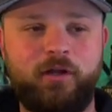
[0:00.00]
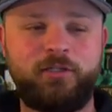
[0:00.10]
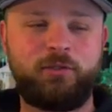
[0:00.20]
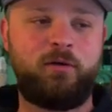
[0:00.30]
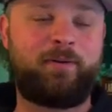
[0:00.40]

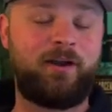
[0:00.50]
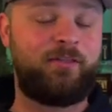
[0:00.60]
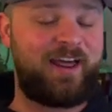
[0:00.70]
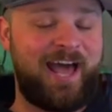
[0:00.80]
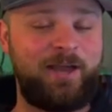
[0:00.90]
goes to a
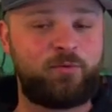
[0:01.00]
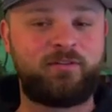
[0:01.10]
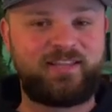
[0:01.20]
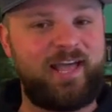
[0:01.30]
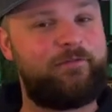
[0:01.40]
bottle that I will
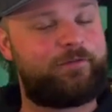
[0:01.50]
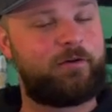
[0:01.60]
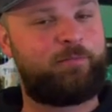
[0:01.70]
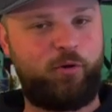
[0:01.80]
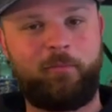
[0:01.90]

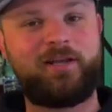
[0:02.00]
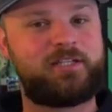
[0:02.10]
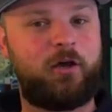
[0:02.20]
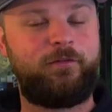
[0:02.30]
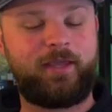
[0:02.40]
never pour
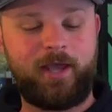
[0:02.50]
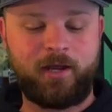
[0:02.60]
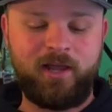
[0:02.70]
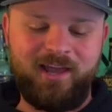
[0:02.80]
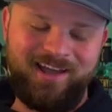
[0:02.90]
myself again.